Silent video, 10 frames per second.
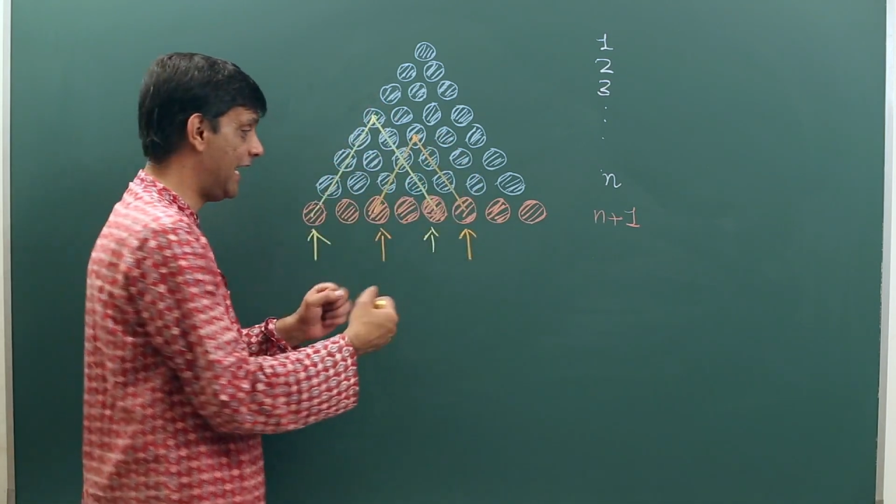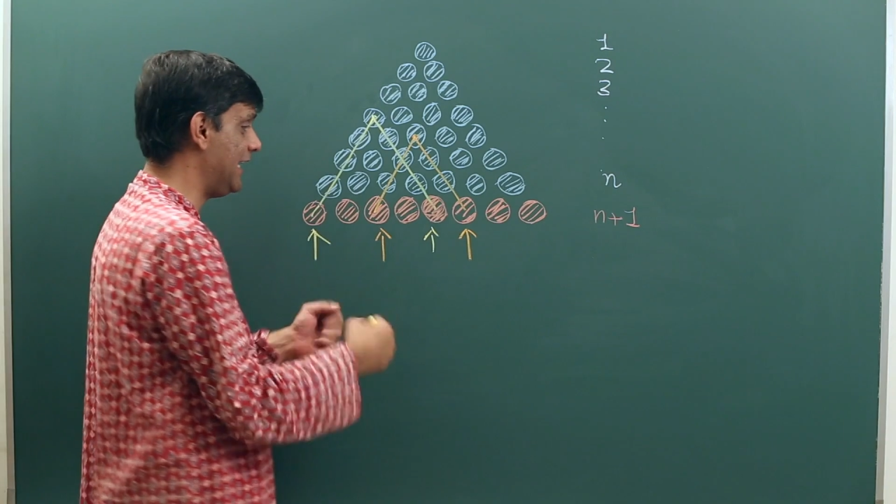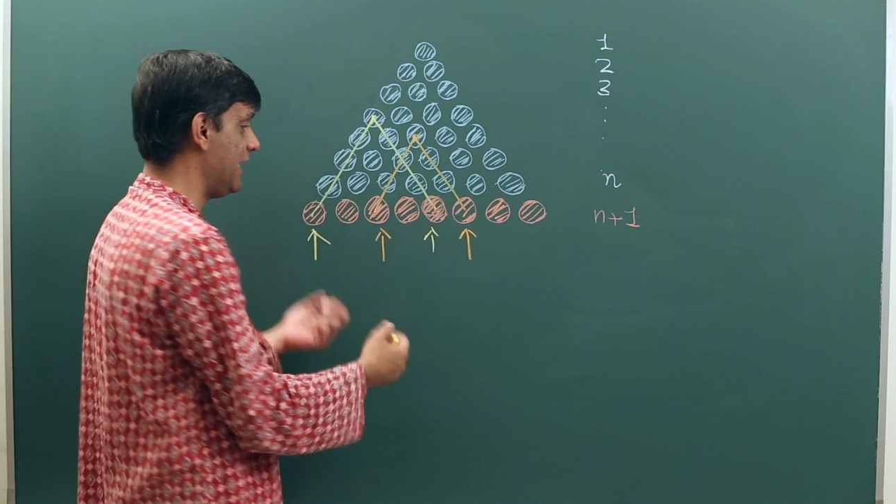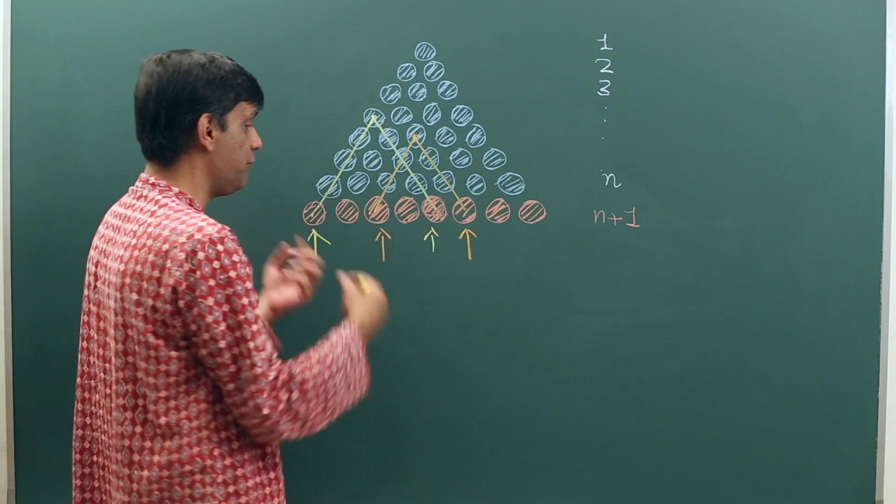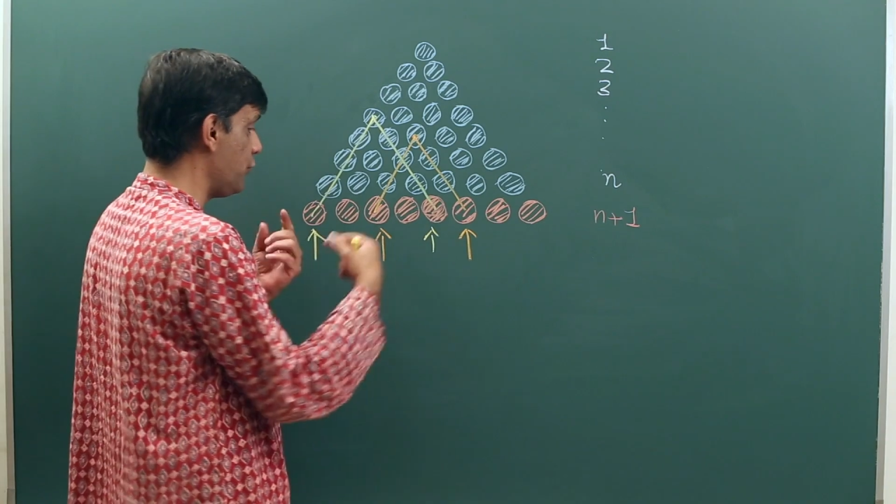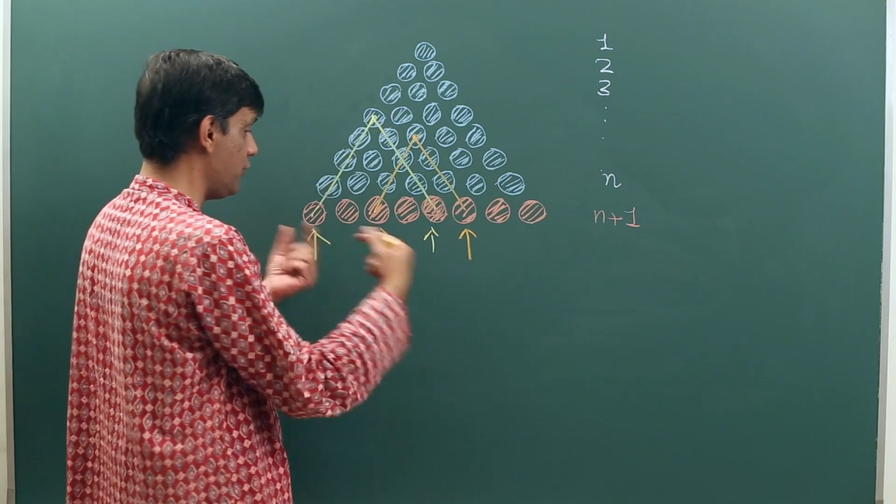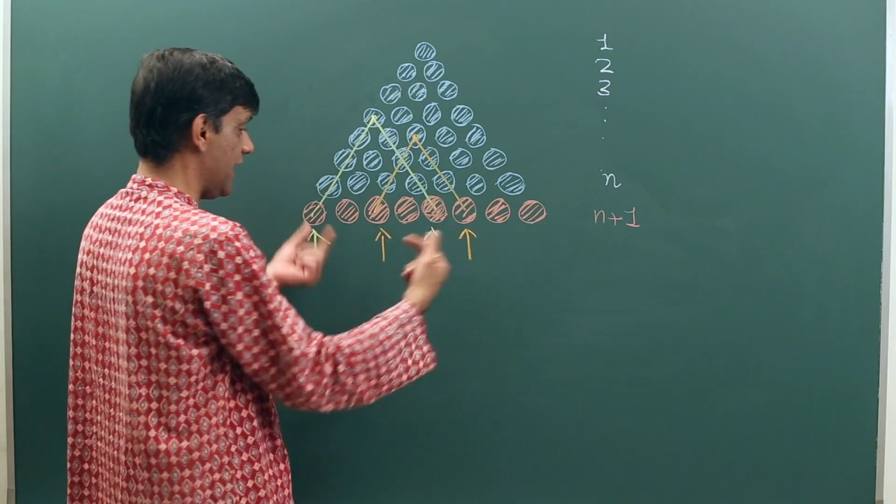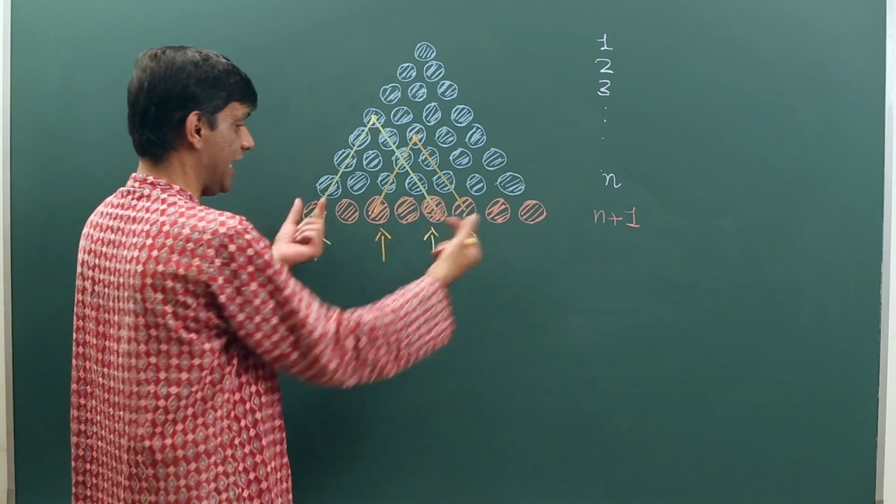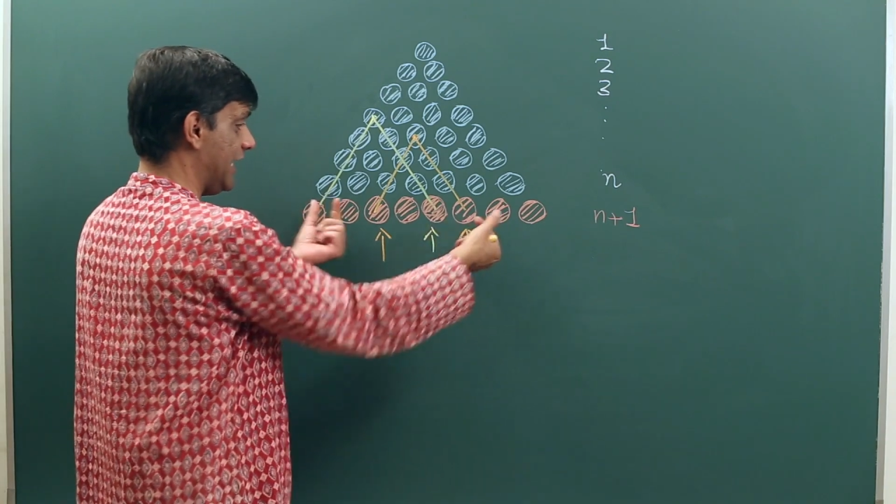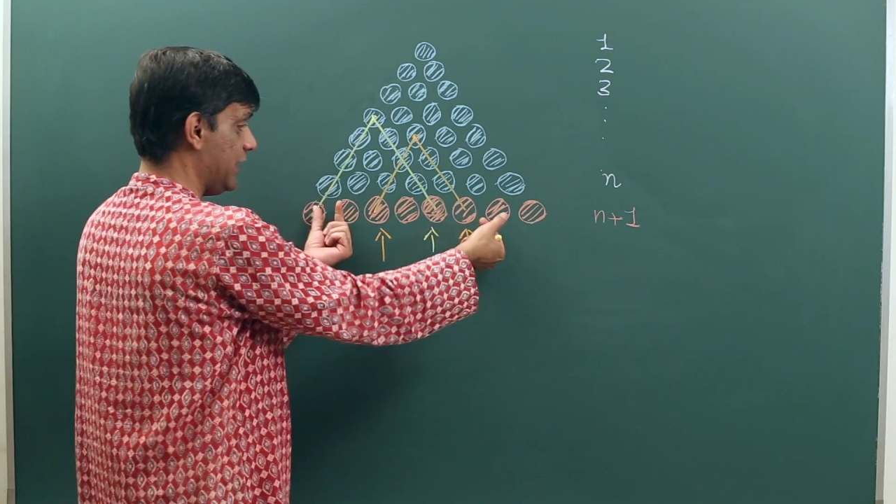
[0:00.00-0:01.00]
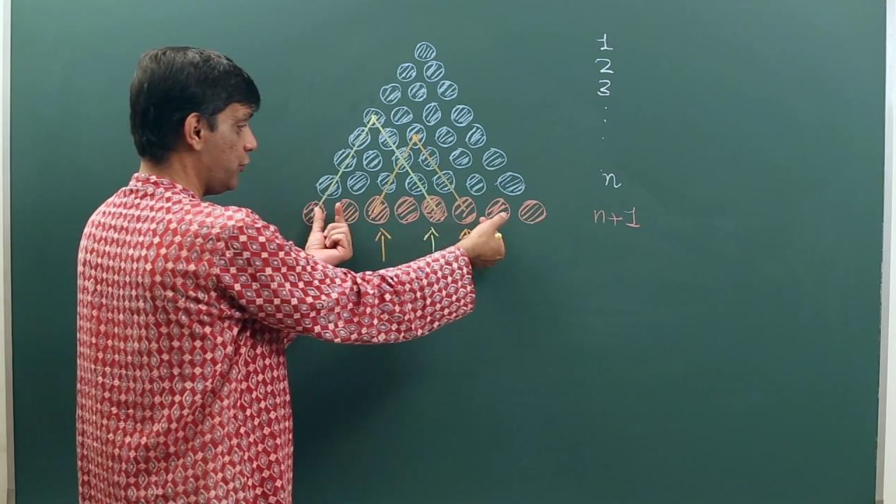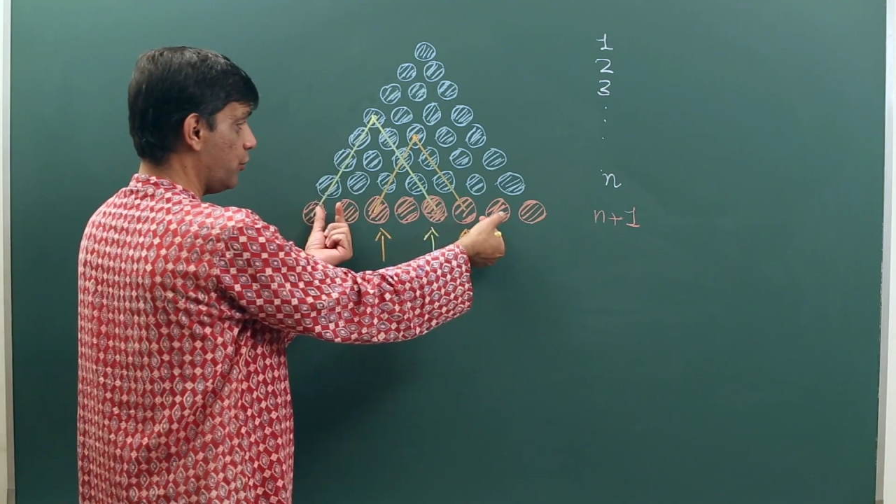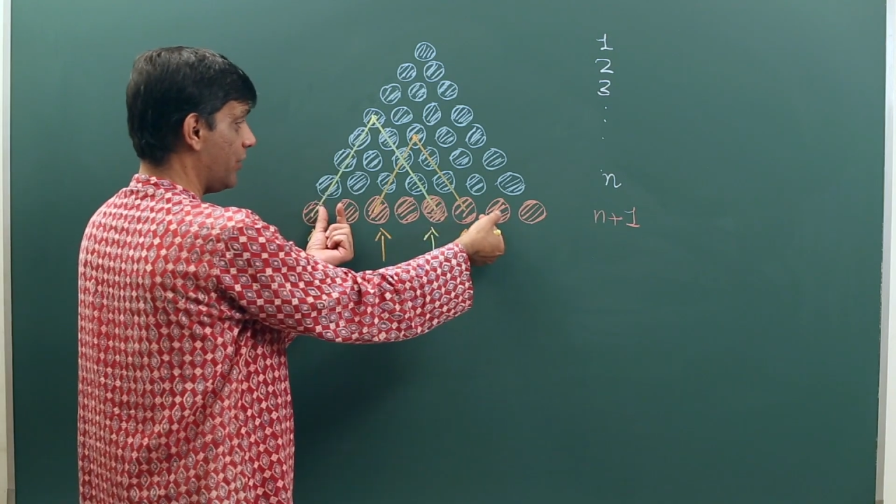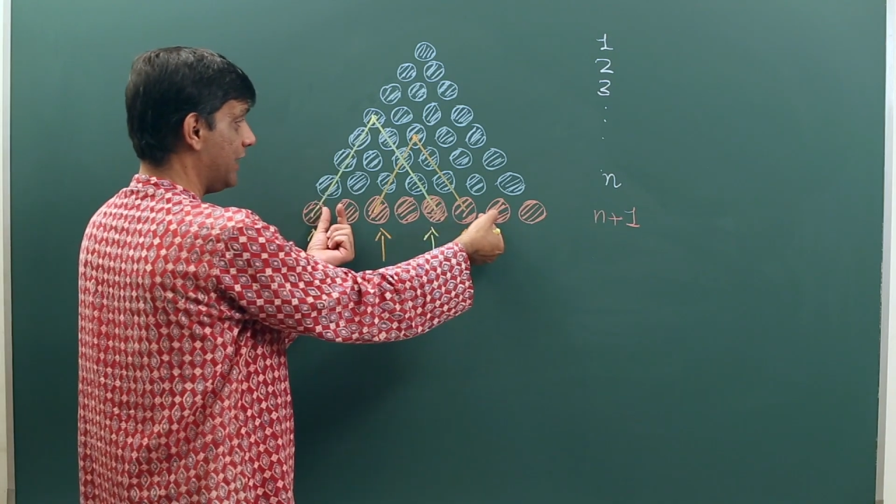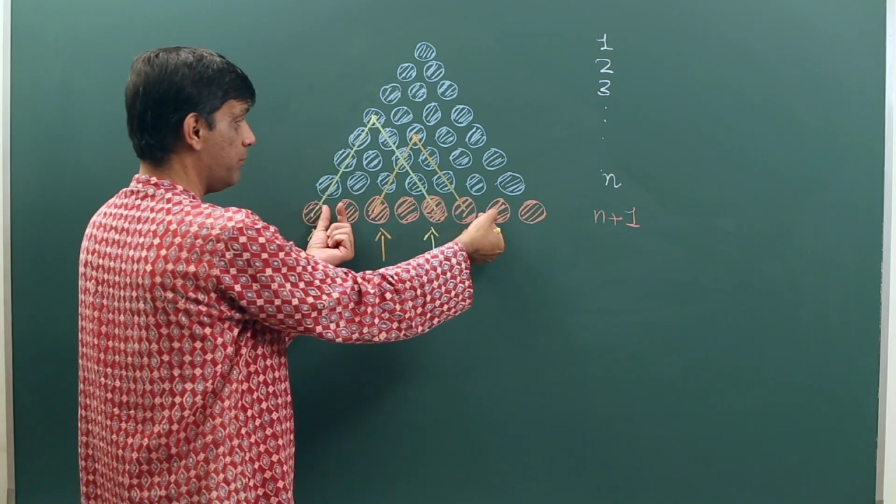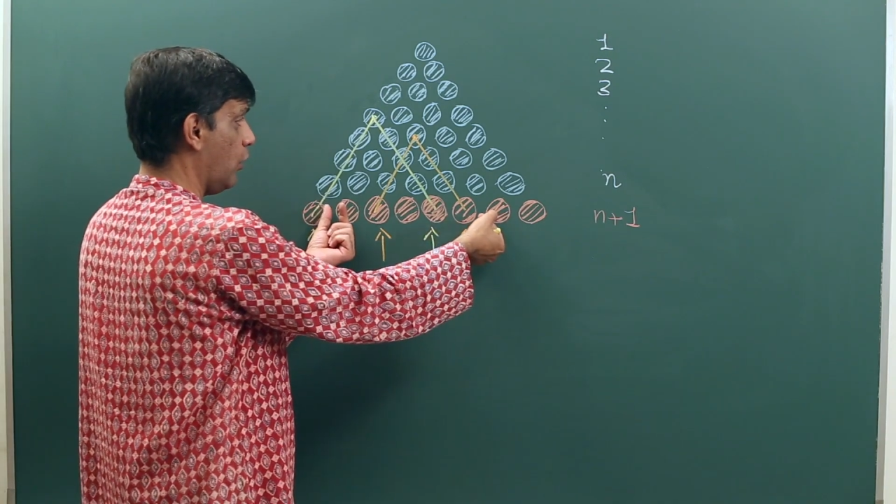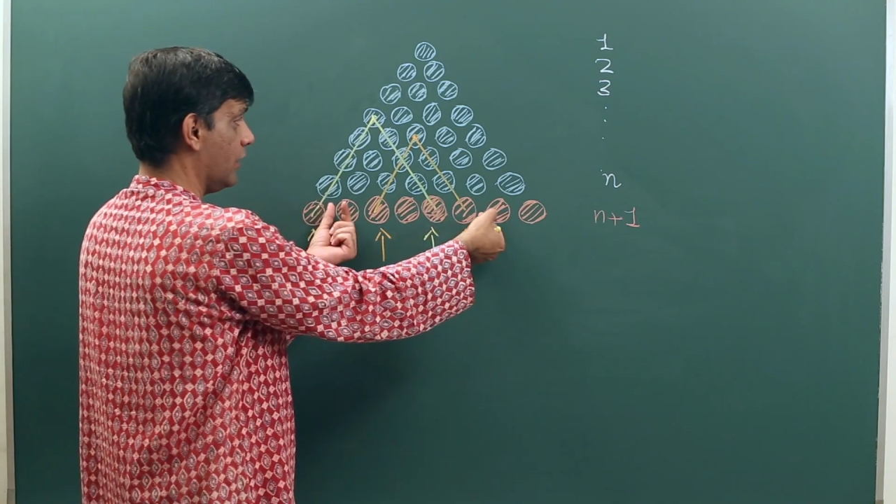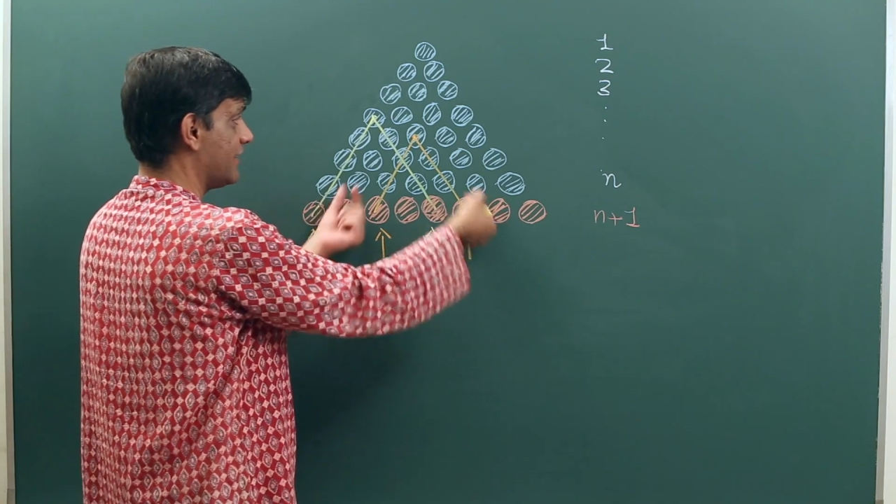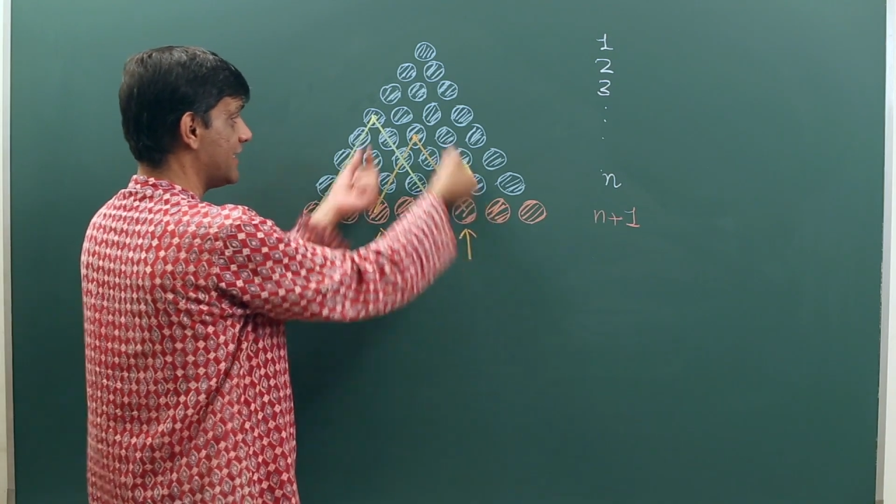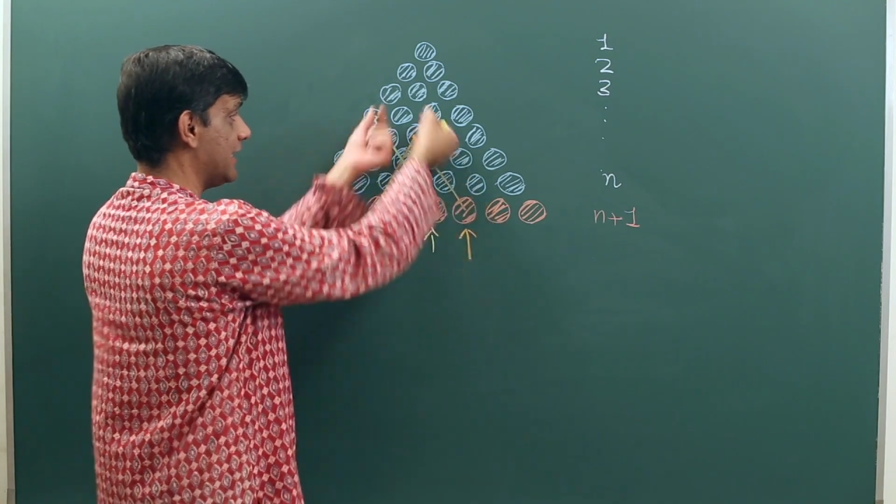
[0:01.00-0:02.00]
and if you take any 2 red balls,